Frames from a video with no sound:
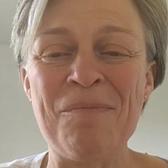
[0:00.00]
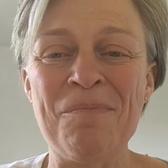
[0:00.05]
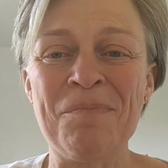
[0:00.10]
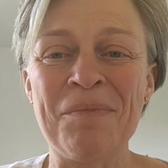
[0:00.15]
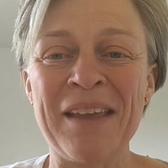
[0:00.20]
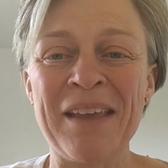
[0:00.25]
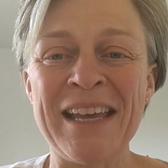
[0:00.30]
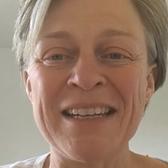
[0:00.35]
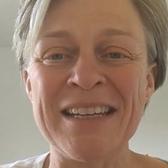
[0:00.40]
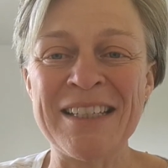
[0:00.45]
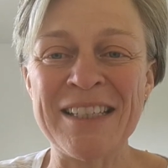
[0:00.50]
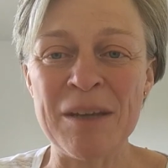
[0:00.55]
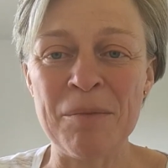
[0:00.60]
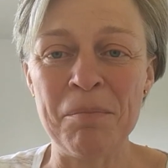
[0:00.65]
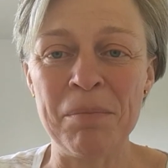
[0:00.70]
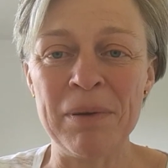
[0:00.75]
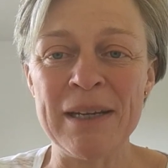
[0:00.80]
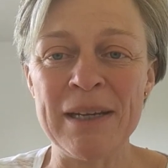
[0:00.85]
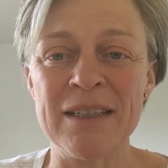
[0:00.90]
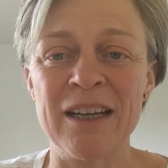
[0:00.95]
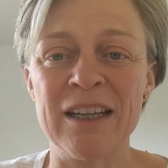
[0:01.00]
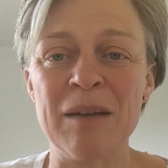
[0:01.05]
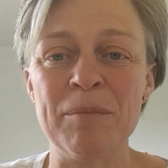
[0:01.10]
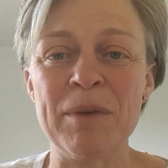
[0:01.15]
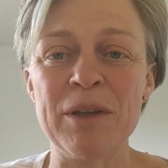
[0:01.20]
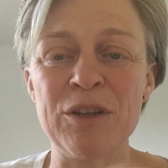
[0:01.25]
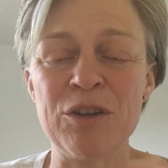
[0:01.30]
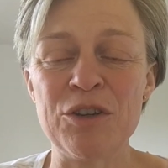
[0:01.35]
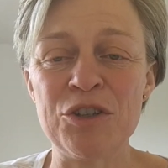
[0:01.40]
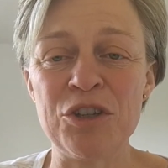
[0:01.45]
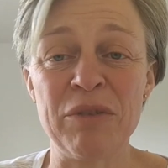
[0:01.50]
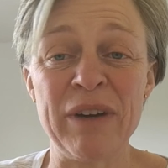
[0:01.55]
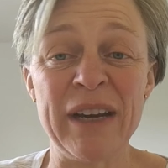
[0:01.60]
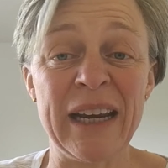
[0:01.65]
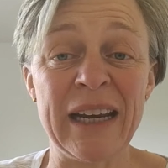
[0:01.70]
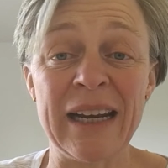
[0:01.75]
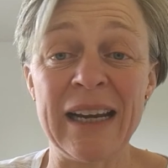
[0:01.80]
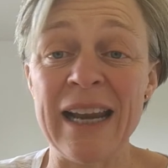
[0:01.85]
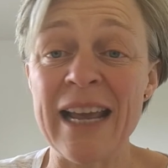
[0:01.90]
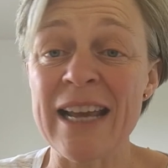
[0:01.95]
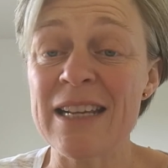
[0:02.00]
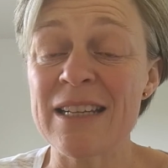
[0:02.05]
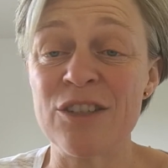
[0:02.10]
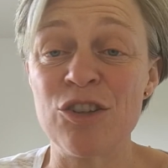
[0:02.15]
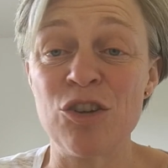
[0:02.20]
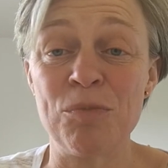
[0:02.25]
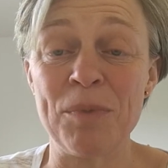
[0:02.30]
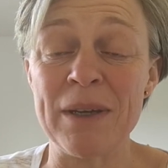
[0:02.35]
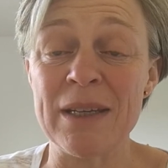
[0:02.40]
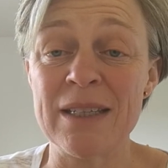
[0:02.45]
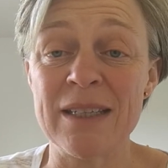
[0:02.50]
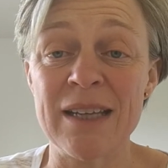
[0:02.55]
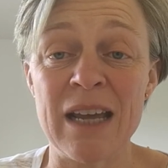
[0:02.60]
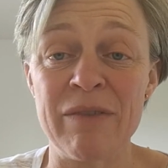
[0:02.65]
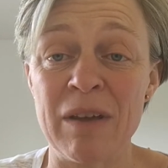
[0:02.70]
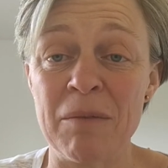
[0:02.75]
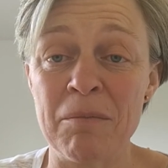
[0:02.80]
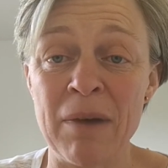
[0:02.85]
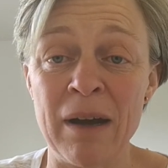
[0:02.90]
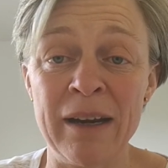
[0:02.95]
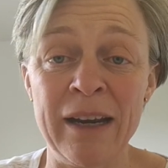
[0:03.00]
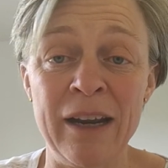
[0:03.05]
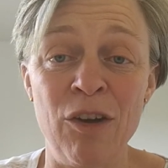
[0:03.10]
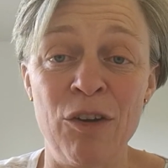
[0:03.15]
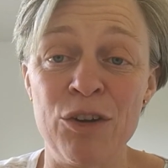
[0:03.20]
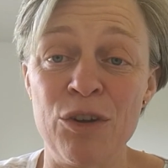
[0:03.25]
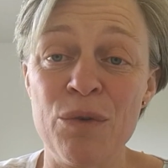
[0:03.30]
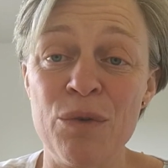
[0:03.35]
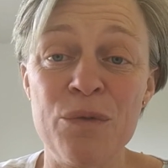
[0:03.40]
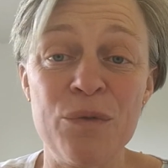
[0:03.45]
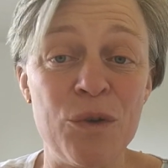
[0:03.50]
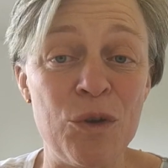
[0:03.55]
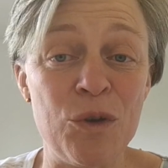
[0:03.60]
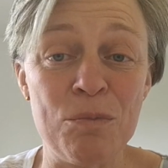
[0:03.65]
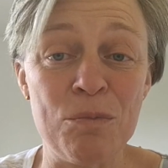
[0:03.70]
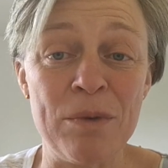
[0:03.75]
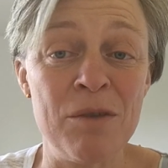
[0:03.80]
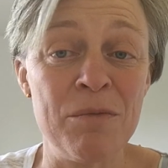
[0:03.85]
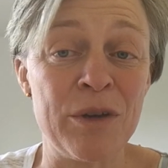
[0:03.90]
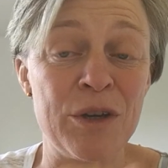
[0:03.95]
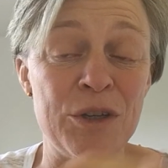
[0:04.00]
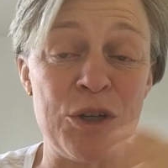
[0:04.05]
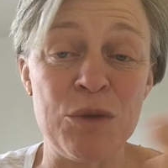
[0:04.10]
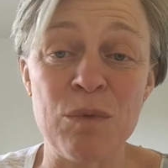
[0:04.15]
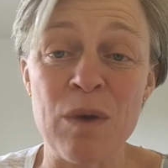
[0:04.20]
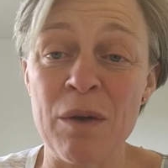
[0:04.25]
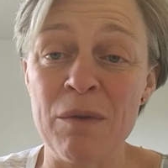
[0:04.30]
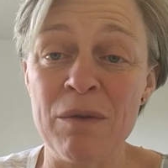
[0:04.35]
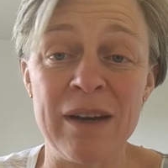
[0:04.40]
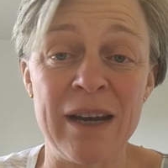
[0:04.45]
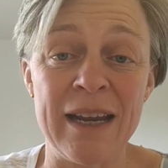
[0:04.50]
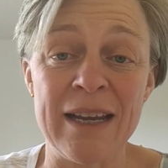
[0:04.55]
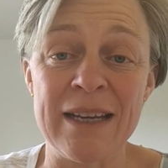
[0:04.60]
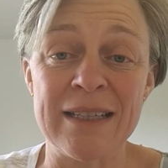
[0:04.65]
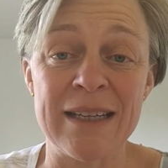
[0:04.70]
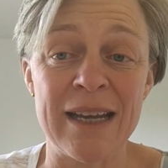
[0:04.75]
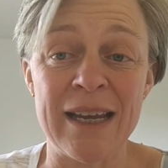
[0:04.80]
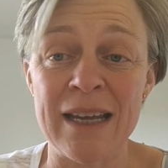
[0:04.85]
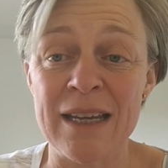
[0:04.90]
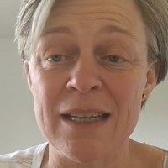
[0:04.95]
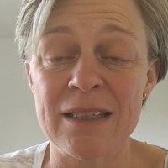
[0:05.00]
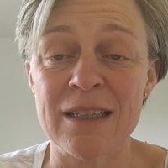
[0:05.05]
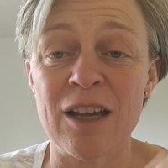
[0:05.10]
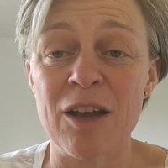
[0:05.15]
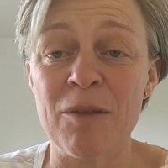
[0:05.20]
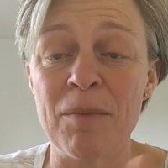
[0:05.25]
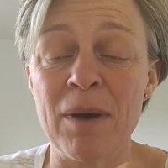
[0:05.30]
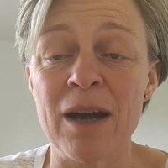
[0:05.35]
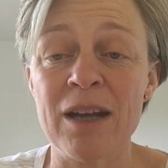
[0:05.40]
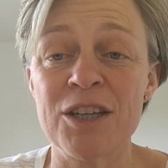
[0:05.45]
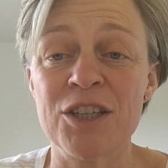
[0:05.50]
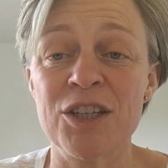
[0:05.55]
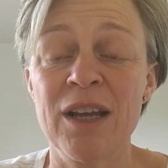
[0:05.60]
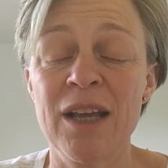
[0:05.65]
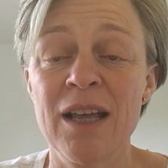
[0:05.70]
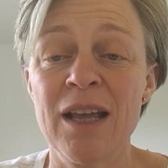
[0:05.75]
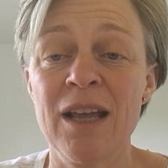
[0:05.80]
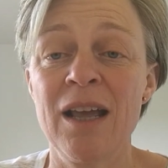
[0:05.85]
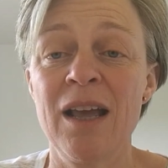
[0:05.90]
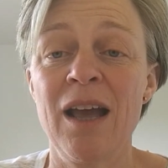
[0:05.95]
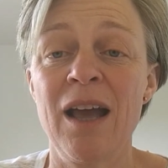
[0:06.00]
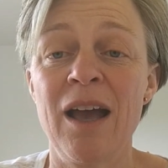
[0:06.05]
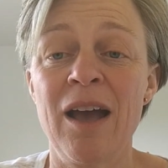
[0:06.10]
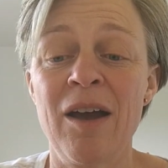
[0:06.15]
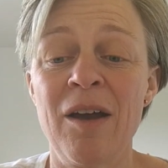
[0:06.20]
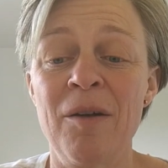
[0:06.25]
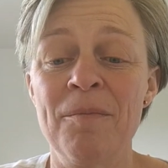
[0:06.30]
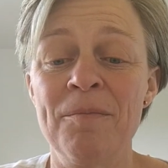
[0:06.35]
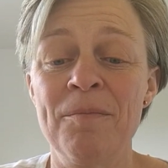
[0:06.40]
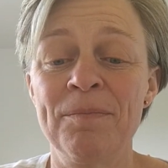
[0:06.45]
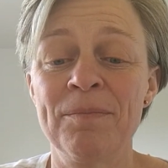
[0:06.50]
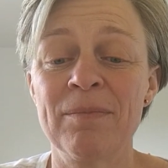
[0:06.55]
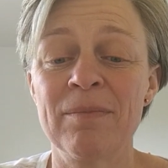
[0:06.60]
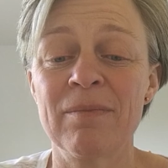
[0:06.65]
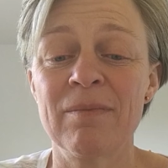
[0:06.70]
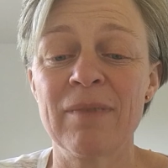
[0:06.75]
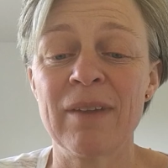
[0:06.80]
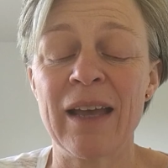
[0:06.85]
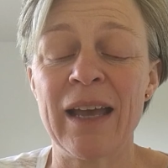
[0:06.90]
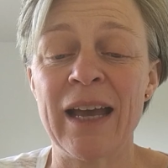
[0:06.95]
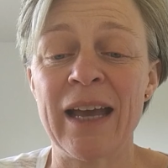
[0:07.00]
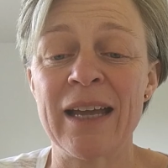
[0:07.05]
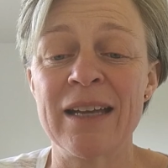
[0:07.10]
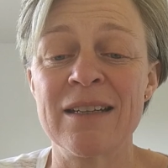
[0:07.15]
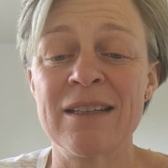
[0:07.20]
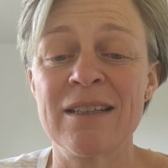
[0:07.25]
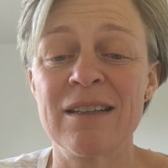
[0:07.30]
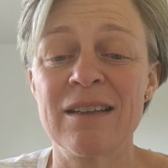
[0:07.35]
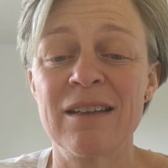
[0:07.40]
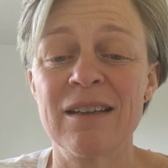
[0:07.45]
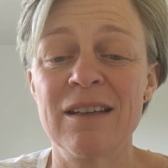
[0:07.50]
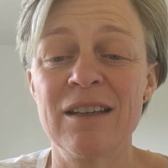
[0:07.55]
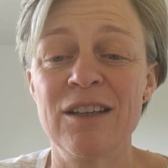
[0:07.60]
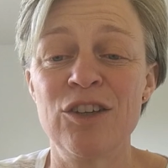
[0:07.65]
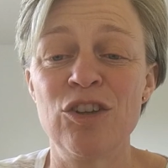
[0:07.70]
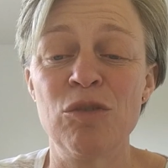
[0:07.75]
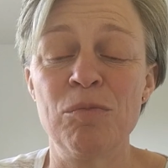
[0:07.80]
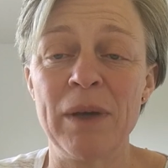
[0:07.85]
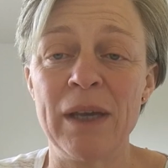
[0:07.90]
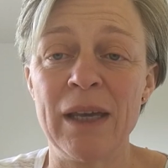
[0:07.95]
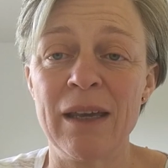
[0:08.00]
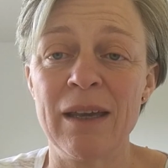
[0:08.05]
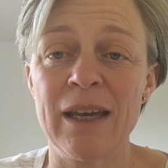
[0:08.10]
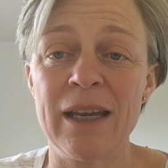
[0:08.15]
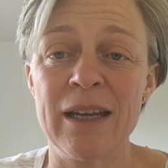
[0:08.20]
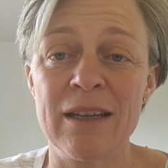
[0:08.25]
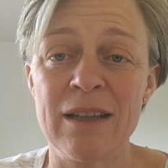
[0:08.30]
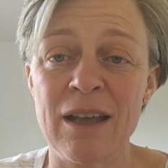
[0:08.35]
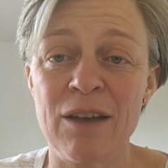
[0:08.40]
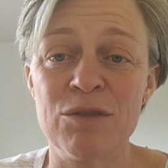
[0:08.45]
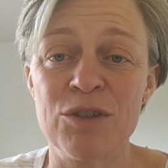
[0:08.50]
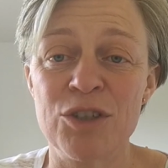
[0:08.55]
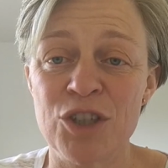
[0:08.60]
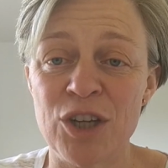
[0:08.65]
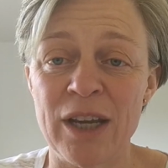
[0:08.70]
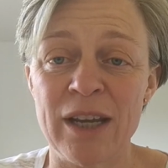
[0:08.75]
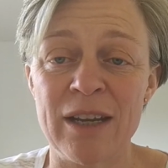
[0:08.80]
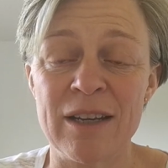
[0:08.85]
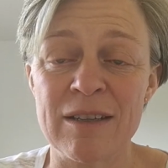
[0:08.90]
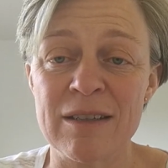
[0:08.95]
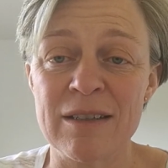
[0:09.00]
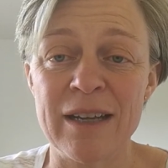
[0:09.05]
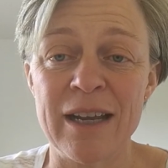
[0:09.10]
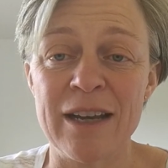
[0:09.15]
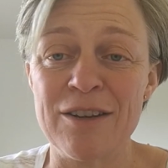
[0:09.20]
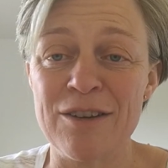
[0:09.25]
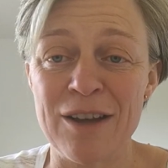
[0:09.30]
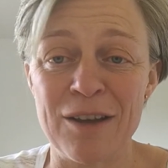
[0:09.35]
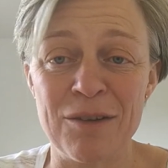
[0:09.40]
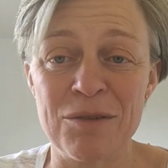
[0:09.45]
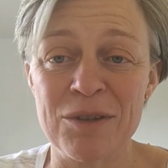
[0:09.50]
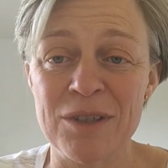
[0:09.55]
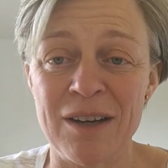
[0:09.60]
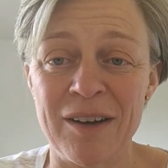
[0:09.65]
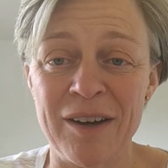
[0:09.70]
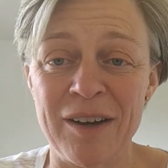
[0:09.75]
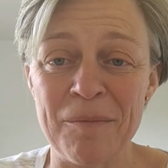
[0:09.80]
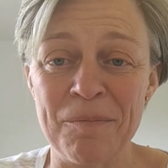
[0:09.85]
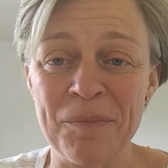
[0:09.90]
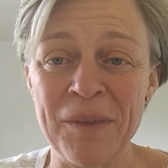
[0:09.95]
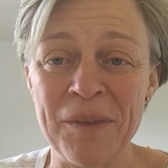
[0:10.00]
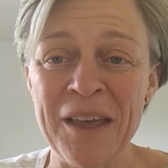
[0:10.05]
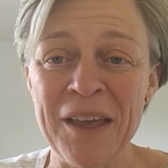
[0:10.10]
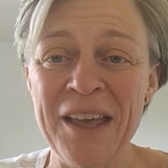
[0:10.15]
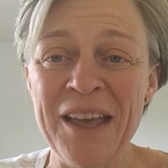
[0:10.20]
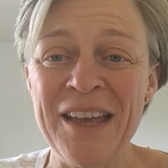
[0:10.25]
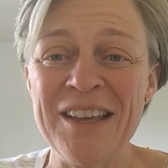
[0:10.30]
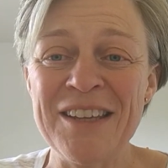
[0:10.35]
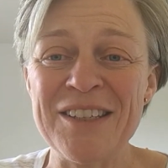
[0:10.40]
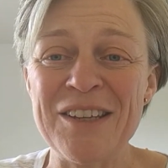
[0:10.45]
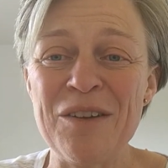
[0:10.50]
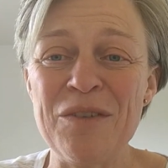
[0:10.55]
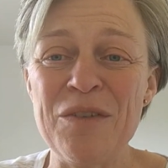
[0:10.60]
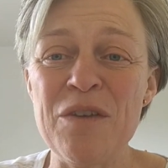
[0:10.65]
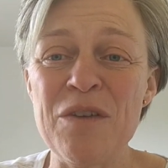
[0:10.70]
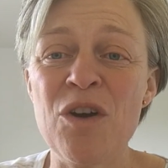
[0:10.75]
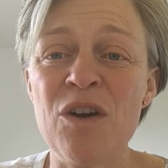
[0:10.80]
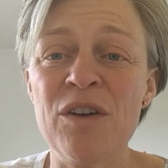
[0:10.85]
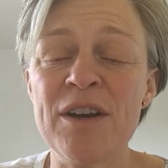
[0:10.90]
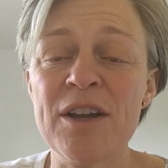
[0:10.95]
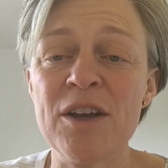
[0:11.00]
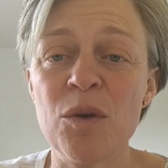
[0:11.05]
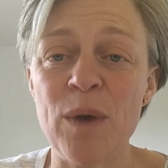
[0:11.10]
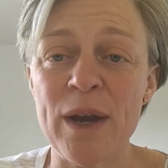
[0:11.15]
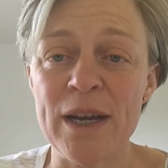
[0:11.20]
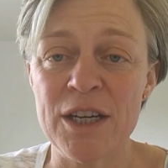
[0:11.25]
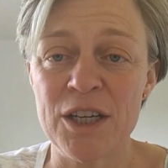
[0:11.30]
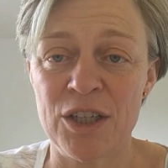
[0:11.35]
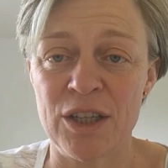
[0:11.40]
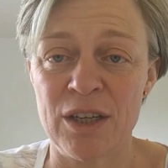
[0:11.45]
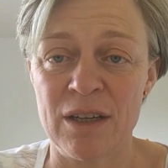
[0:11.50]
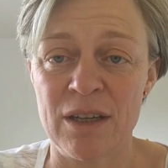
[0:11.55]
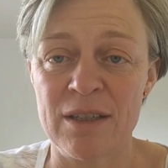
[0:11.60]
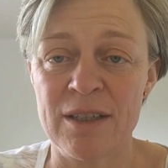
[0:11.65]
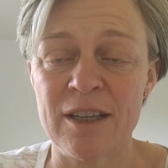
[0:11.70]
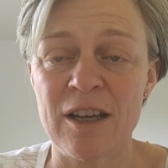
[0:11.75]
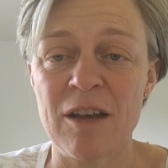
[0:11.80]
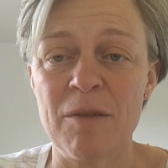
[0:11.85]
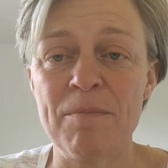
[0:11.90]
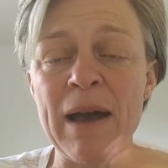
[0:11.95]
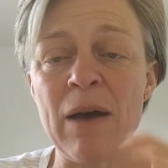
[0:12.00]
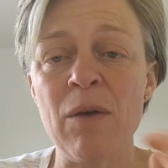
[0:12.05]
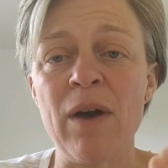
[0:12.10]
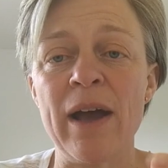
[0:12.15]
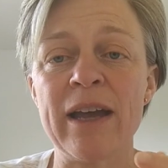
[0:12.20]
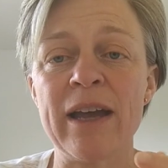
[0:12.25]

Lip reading: It's simply done, and because you're eating less, you'll be saving money on your food bill because you won't need to eat so much, and you'll be in those jeans in no time. So if you've got any questions about